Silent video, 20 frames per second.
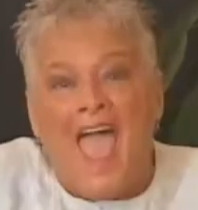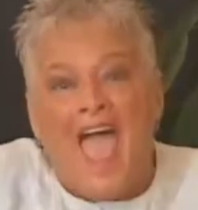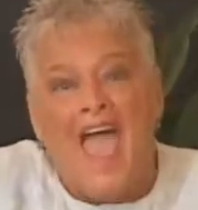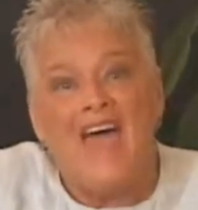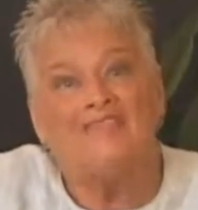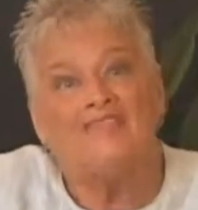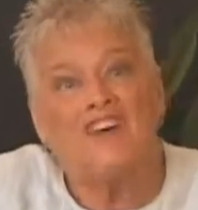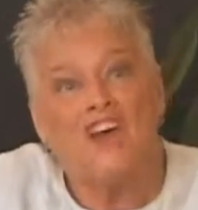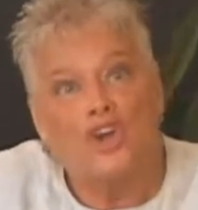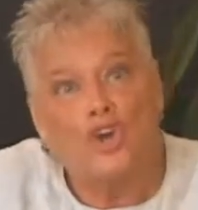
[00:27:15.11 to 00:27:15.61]

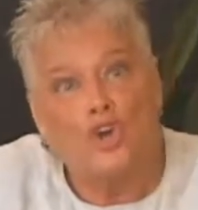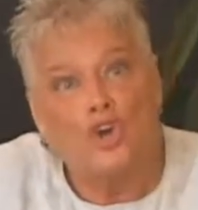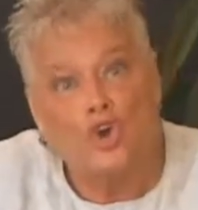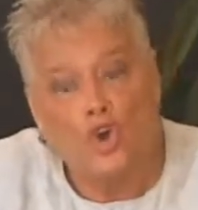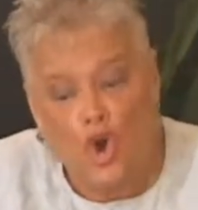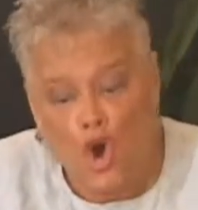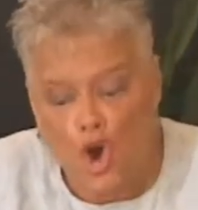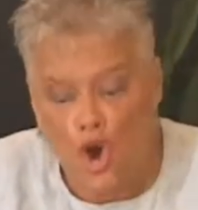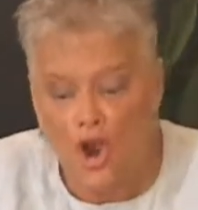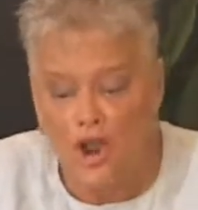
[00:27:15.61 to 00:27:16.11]
And the
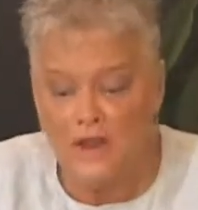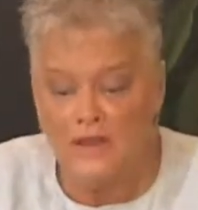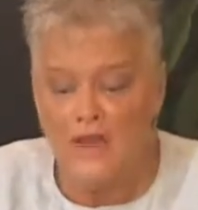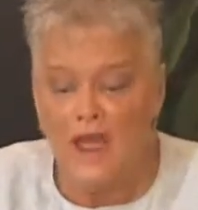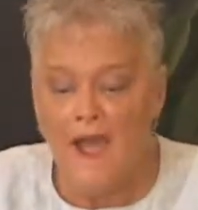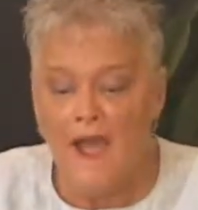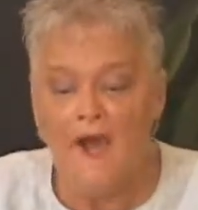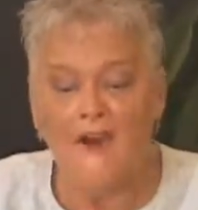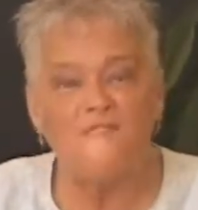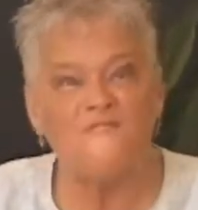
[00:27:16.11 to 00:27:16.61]
good
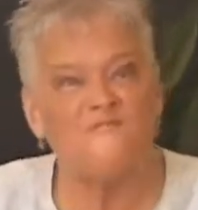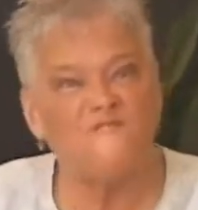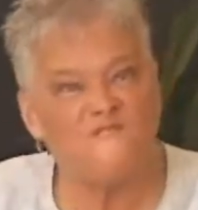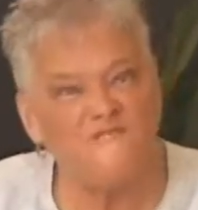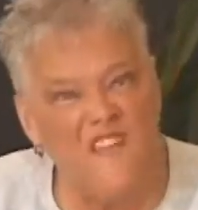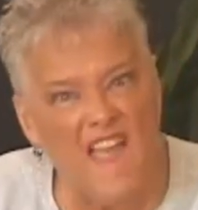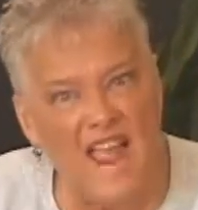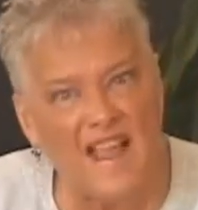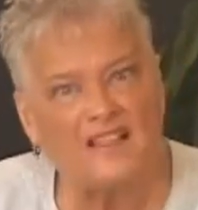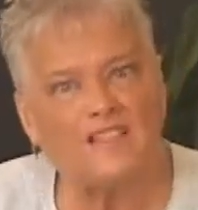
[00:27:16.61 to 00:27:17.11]

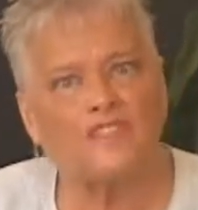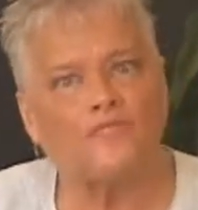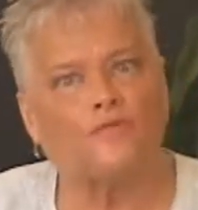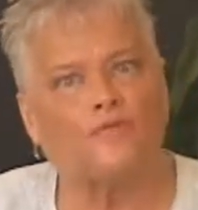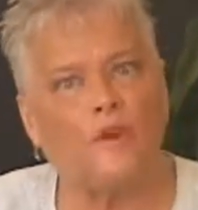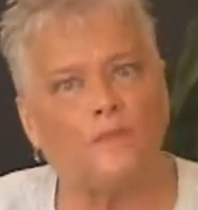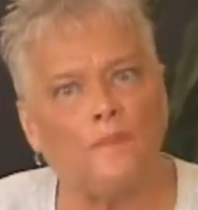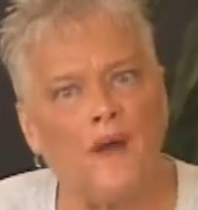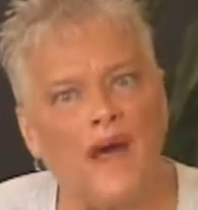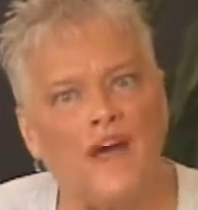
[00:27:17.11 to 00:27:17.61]
effects
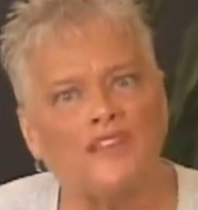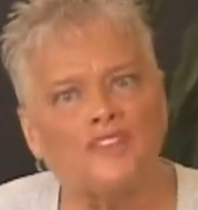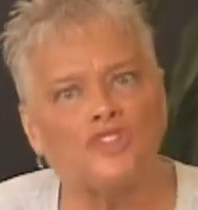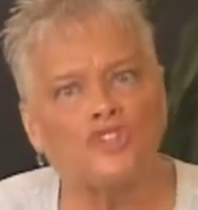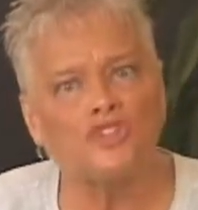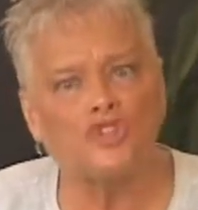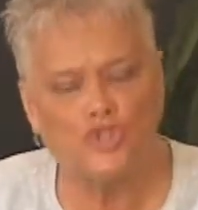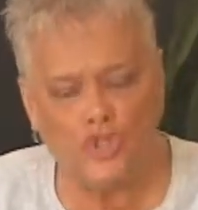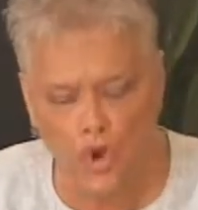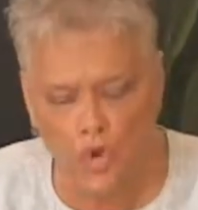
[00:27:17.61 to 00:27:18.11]
from us
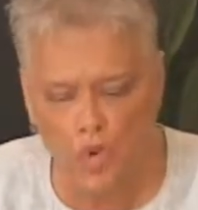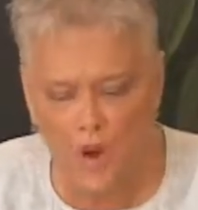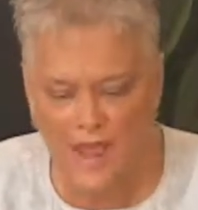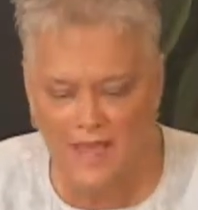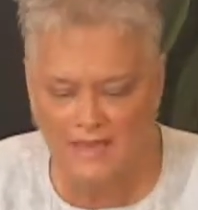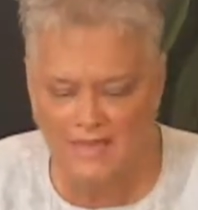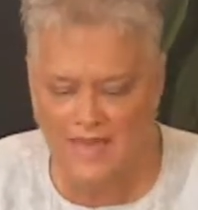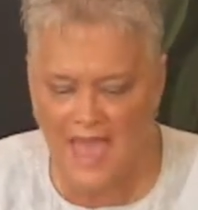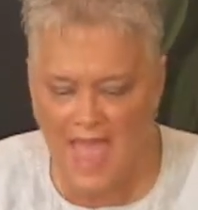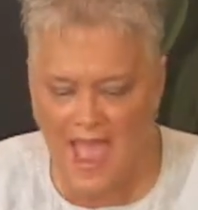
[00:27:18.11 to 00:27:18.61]

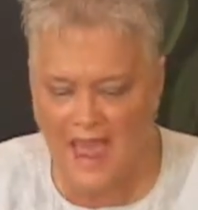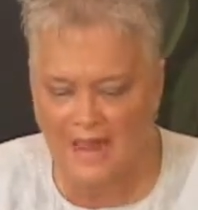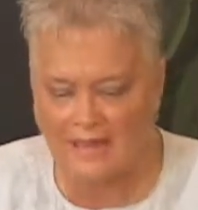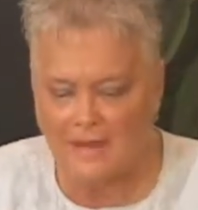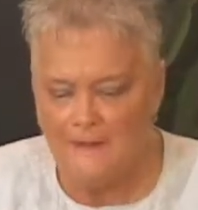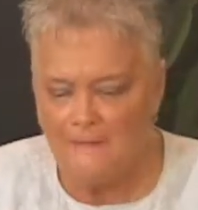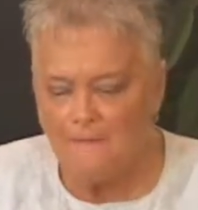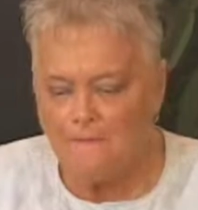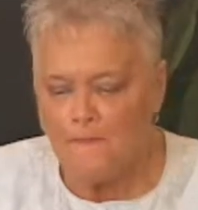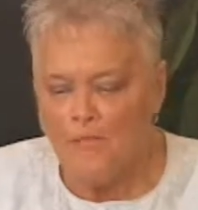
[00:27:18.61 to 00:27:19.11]
doing
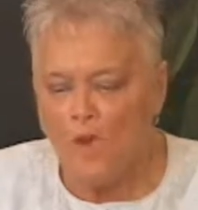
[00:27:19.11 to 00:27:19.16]
that